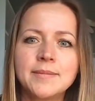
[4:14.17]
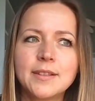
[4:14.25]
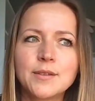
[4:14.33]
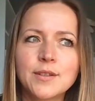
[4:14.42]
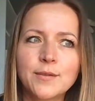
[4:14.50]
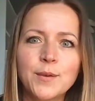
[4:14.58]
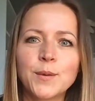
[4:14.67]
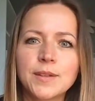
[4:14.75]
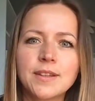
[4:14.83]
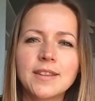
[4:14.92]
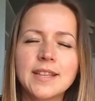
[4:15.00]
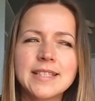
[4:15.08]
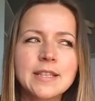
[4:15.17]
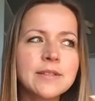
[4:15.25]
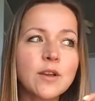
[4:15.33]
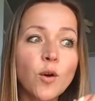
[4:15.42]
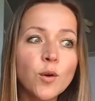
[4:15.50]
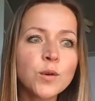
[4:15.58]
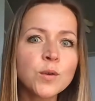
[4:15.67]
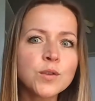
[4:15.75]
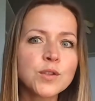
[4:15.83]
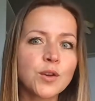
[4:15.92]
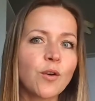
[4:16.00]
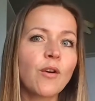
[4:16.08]
those few other things. There is
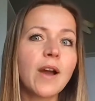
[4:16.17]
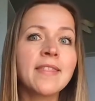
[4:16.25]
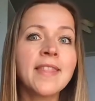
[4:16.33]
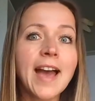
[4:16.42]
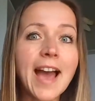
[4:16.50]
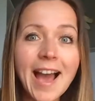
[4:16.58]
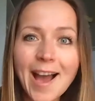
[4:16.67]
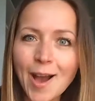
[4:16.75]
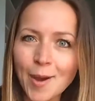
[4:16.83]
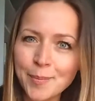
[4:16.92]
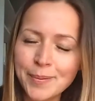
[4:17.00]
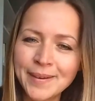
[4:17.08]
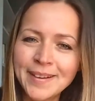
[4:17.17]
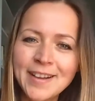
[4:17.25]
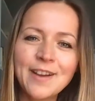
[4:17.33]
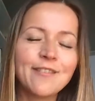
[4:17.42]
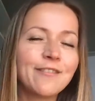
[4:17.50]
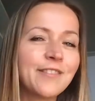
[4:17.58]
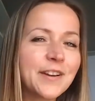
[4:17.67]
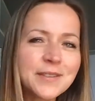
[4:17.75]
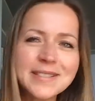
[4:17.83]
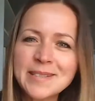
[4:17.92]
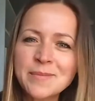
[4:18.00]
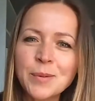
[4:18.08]
also an app, very
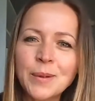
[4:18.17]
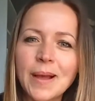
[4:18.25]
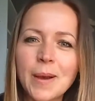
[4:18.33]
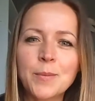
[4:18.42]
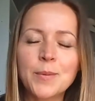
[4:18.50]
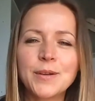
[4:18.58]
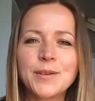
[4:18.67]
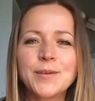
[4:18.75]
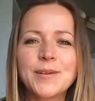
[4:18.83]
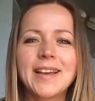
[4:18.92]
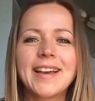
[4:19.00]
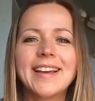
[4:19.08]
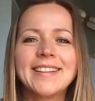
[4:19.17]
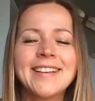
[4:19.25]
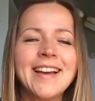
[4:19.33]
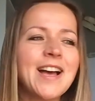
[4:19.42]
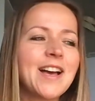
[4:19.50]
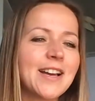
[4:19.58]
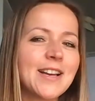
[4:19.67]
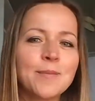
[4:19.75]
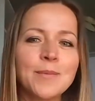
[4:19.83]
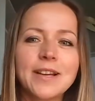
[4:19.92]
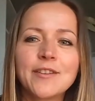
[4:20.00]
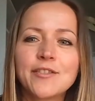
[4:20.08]
simple app, where you can
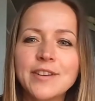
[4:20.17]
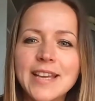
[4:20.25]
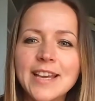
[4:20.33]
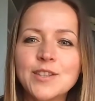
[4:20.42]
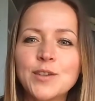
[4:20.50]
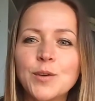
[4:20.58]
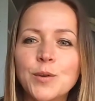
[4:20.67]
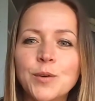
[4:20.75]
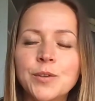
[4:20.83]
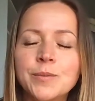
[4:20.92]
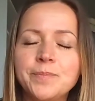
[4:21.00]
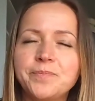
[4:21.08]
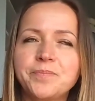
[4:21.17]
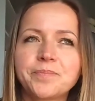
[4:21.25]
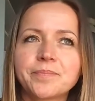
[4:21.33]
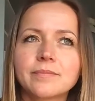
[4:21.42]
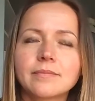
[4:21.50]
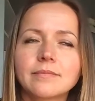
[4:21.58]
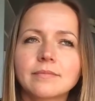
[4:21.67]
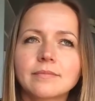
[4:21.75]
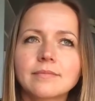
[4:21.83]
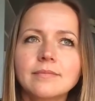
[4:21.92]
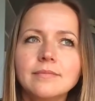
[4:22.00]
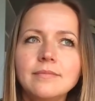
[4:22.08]
create your
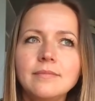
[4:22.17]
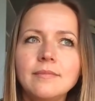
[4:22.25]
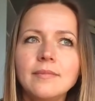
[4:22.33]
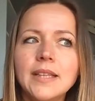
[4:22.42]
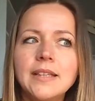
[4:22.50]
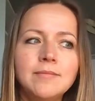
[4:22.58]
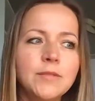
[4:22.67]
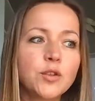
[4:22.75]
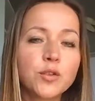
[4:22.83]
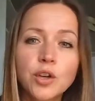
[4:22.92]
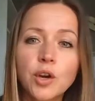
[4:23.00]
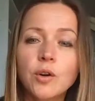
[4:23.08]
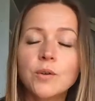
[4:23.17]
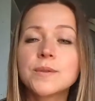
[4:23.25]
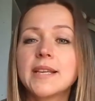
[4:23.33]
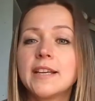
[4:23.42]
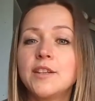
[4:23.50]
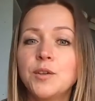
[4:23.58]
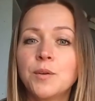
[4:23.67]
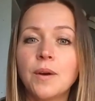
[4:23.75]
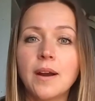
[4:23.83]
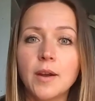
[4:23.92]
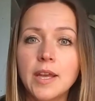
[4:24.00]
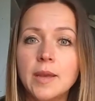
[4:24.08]
goals, and
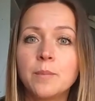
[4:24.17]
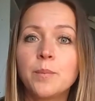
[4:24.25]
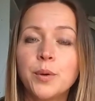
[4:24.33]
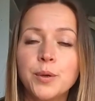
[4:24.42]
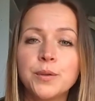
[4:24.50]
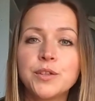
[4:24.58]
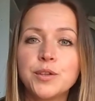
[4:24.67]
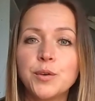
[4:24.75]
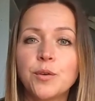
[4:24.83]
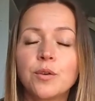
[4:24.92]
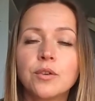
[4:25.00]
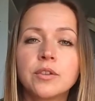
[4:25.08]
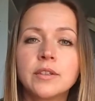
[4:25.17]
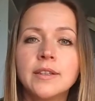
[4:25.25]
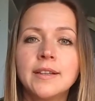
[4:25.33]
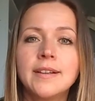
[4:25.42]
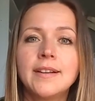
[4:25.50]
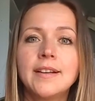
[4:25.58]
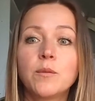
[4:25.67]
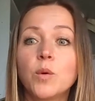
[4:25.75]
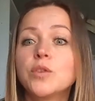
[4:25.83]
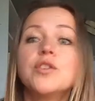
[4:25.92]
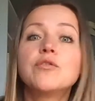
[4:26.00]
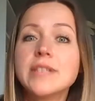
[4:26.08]
you input your
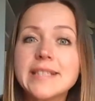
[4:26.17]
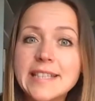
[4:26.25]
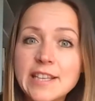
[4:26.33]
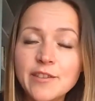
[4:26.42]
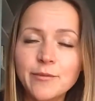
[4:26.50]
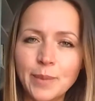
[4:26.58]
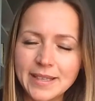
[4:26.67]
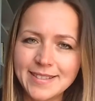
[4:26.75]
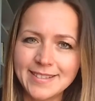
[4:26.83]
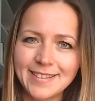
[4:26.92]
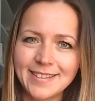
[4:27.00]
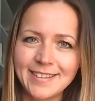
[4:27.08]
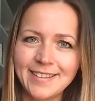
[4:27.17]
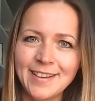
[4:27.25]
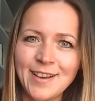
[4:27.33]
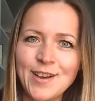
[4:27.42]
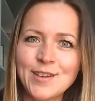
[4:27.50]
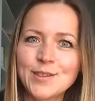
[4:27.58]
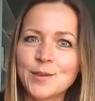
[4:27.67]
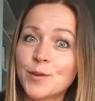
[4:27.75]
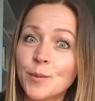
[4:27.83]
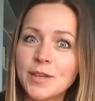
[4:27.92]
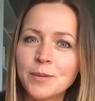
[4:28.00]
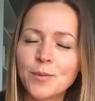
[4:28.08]
what you receive, basically. So
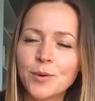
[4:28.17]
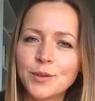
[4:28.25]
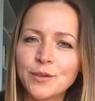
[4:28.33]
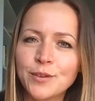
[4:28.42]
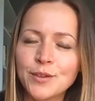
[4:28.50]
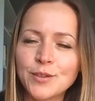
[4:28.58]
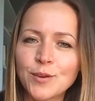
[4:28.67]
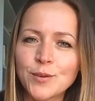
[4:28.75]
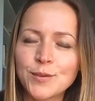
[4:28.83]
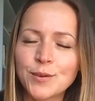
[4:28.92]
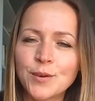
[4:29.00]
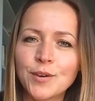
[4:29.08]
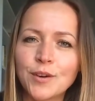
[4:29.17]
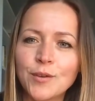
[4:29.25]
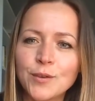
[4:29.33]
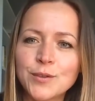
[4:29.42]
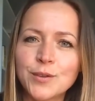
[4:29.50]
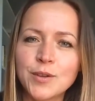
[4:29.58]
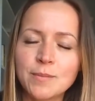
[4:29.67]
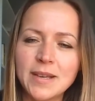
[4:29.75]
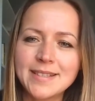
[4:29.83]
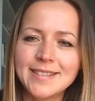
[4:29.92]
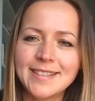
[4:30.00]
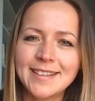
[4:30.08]
from that point of view, it's also
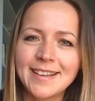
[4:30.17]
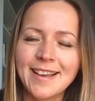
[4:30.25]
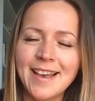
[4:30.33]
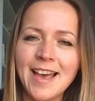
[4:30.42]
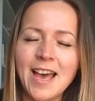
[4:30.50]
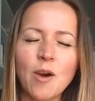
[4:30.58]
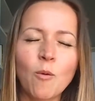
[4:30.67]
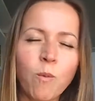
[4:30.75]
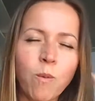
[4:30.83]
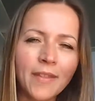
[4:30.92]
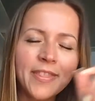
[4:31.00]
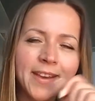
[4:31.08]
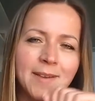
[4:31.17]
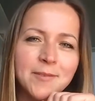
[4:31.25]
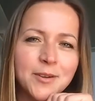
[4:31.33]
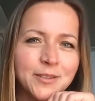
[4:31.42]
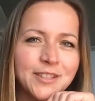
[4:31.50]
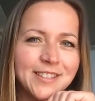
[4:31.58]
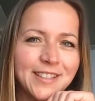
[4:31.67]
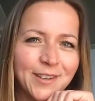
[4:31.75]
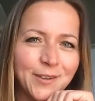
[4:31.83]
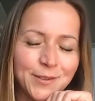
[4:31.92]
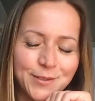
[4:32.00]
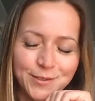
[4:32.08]
amazing. One thing I'm going to tell
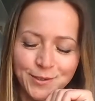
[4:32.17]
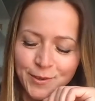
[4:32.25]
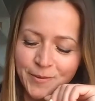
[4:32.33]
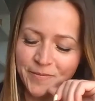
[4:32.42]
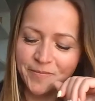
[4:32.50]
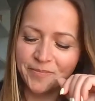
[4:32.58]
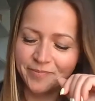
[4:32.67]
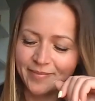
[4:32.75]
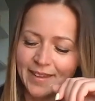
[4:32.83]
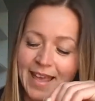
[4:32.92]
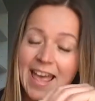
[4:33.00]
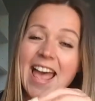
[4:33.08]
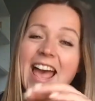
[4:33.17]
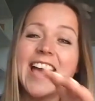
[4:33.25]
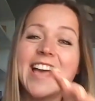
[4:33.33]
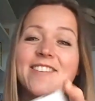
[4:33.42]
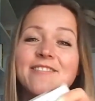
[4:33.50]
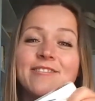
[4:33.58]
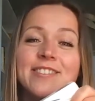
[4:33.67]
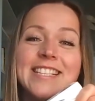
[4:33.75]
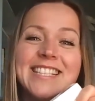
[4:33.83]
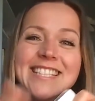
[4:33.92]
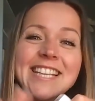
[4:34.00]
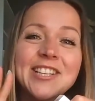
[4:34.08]
you also, every
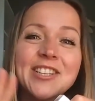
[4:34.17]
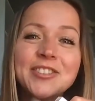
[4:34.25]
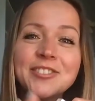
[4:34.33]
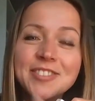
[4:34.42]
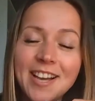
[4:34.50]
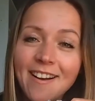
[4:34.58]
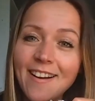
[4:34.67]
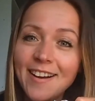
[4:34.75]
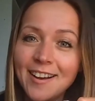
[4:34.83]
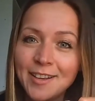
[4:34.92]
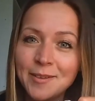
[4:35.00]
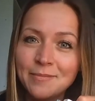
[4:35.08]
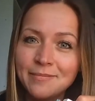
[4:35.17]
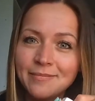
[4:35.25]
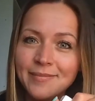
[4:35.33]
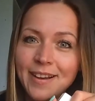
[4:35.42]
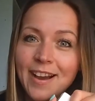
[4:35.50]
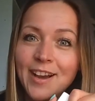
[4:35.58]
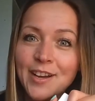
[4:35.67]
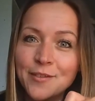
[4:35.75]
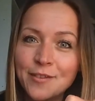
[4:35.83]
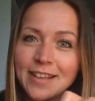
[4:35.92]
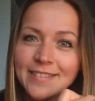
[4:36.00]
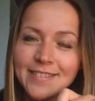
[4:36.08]
single time I
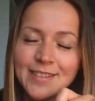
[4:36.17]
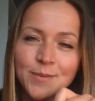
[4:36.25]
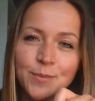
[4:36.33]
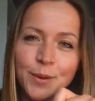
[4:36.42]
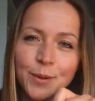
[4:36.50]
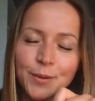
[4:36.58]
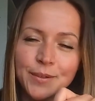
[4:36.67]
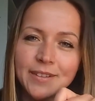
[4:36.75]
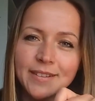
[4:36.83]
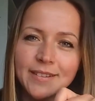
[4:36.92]
read this book,